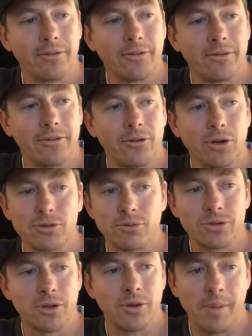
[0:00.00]
Chris
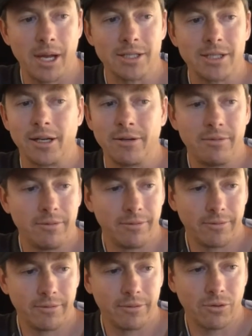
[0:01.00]
was amazing
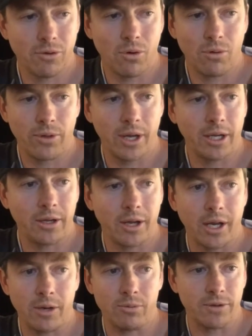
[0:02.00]
through the whole thing,
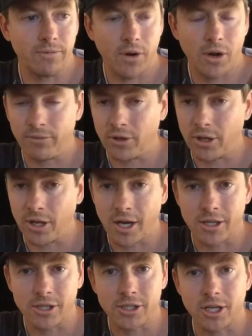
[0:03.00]
and he was involved in a lot
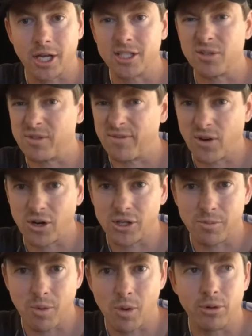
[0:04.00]
of the stunts. It was a very
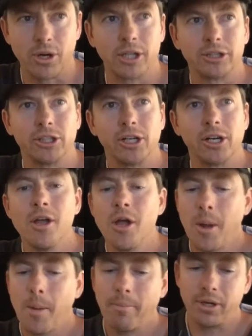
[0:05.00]
small production,
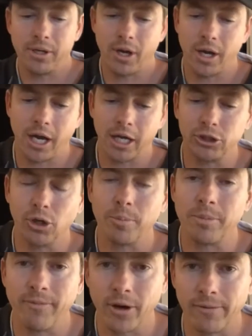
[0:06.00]
but I show up
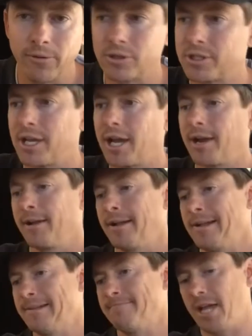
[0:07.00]
the very first day,
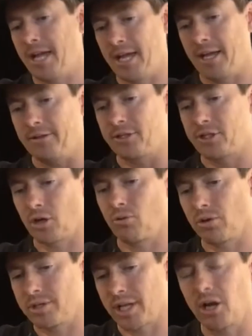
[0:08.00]
and stunt
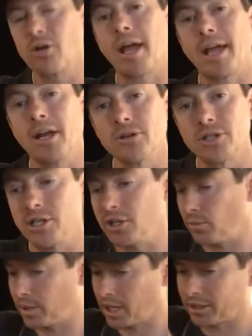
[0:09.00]
coordinator's like, okay, here's the
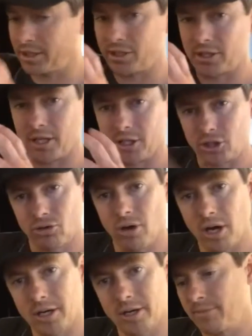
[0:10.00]
deal. We got this
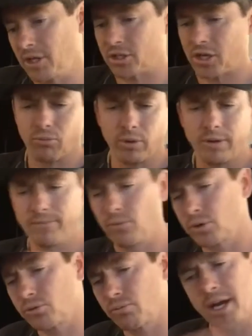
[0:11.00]
truck. It's got
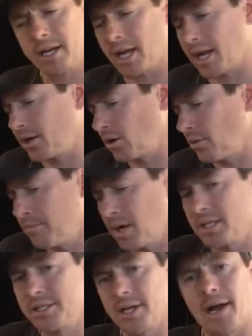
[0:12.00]
reinforced radiator,
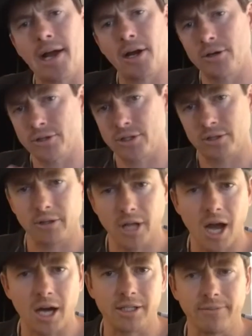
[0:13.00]
mud tires,
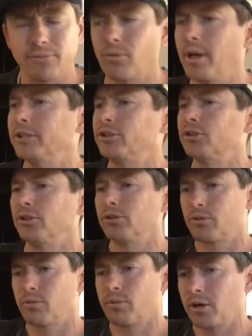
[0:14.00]
lock differential,
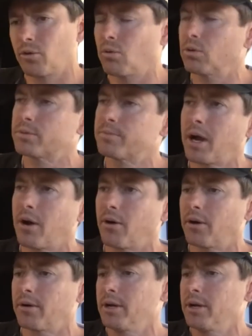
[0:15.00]
300 horsepower.